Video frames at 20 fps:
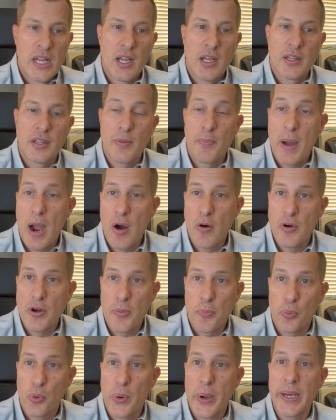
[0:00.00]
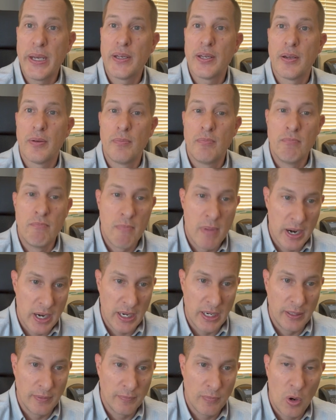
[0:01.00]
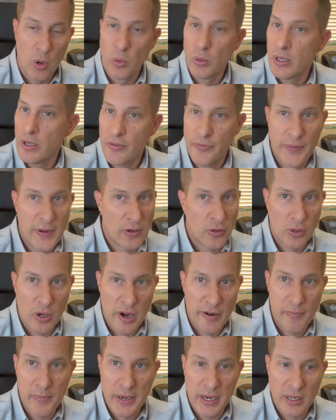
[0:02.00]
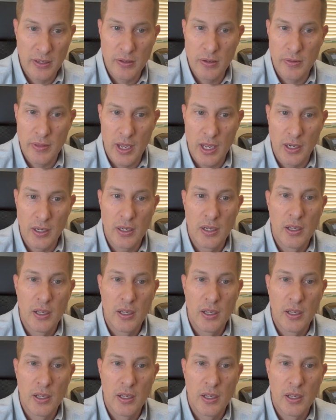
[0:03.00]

The power to print money. Only the federal government can do that.